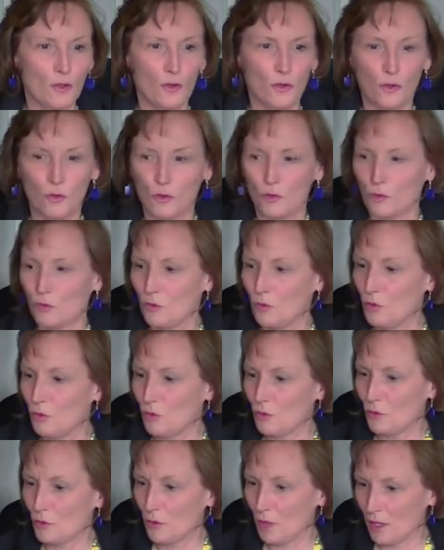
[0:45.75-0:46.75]
who
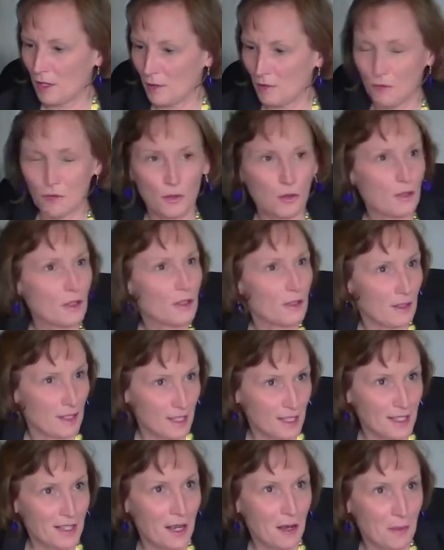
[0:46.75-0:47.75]
knew of your
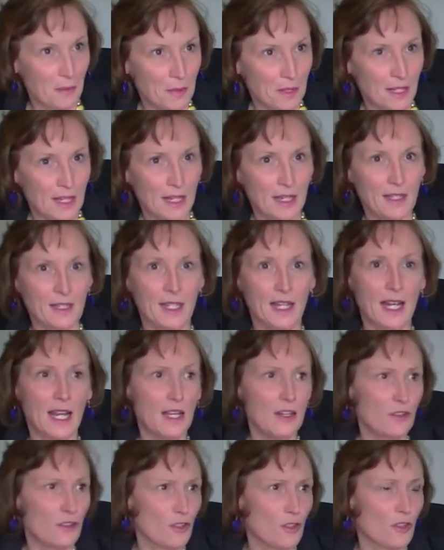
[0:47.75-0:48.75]
this company and said,
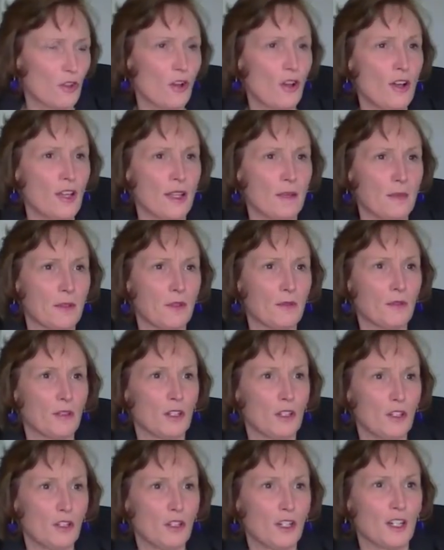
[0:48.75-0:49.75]
"Hey, you should call him. They're
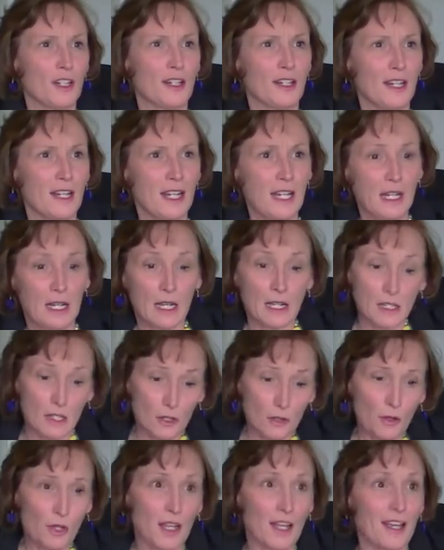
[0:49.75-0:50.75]
really good." I
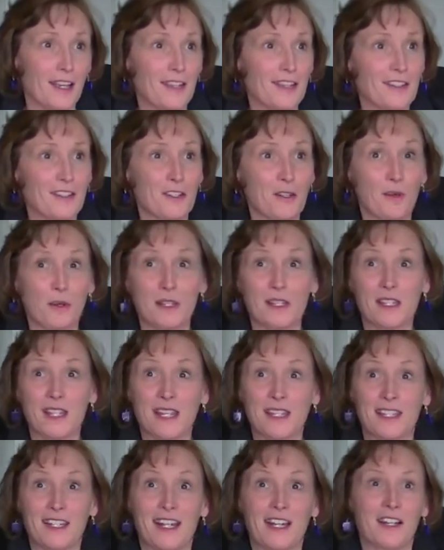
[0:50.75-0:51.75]
said, "Okay." So I
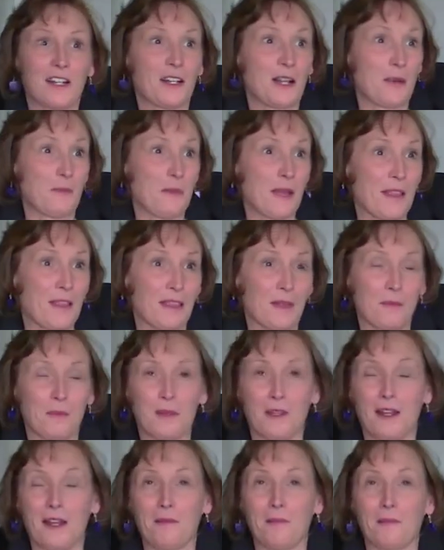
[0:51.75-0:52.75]
sat down and I met
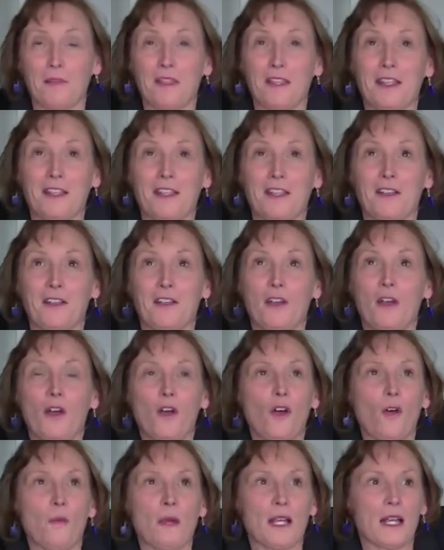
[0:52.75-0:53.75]
them. I'm thinking,
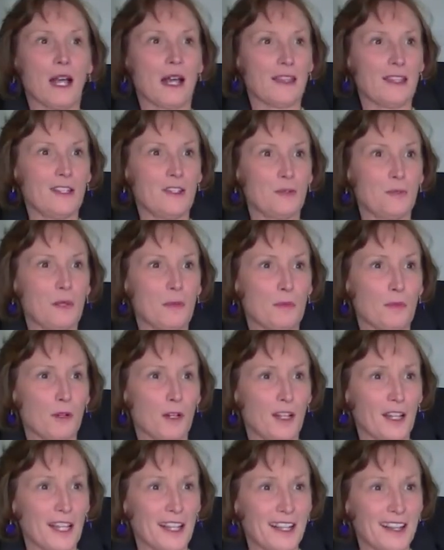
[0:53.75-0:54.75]
"Oh my God, these people
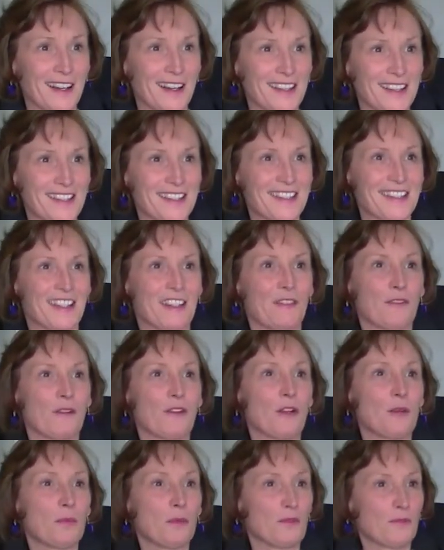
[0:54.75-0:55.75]
are like us. Mm-hmm. They're
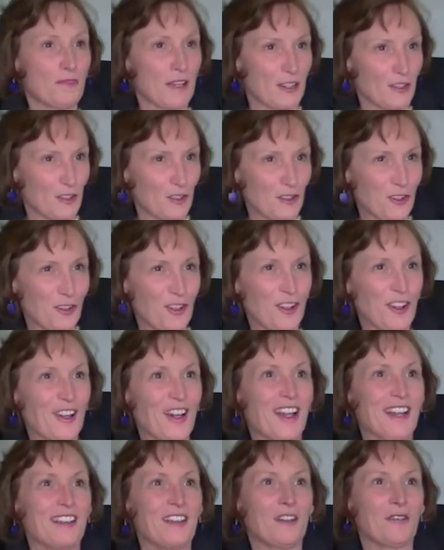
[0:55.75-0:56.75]
very professional
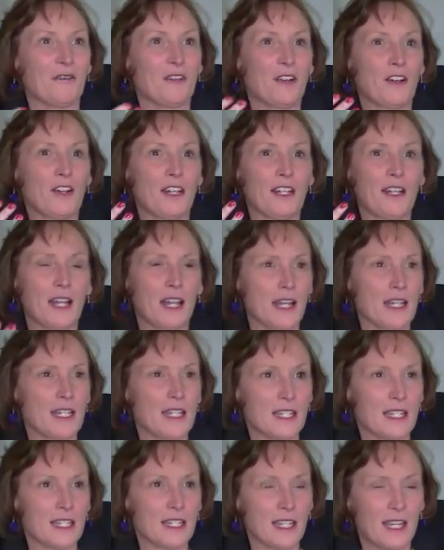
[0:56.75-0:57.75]
and they're very
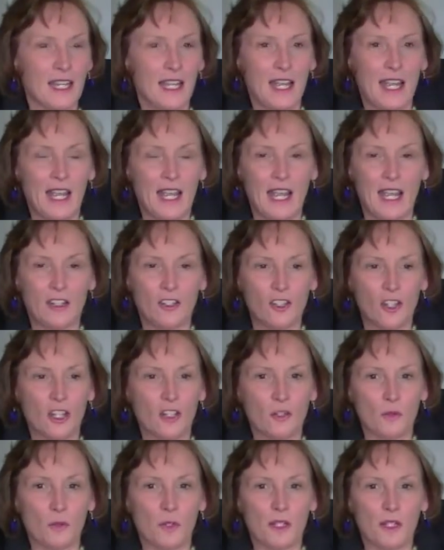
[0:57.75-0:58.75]
nice and
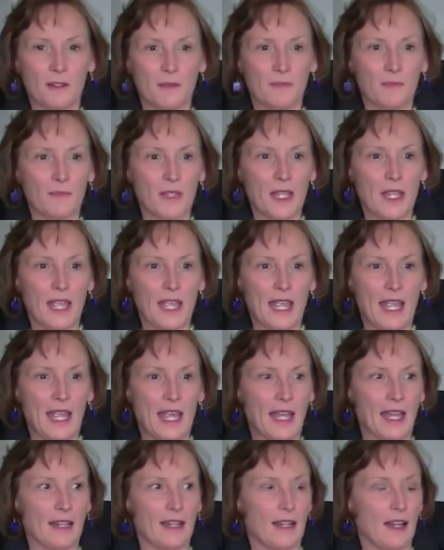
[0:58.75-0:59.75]
genuine."
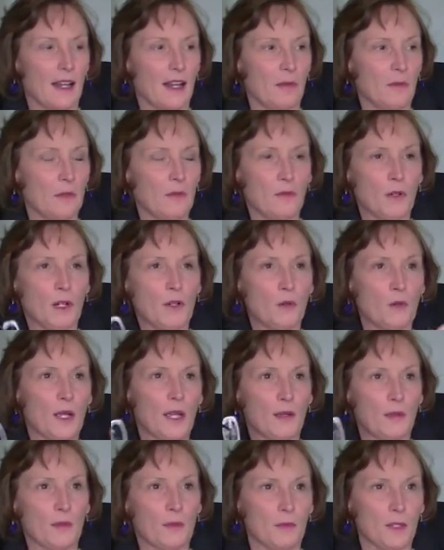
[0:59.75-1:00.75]
And I mean, right
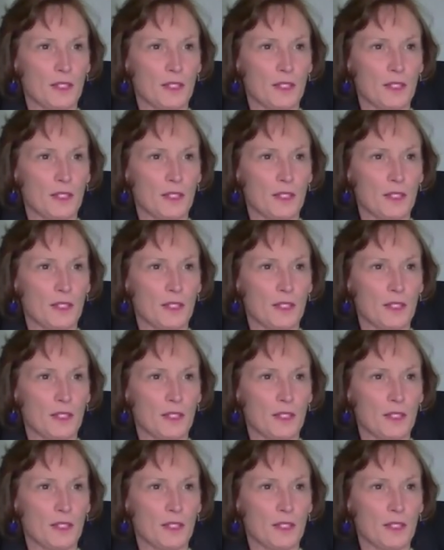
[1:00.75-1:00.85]
away it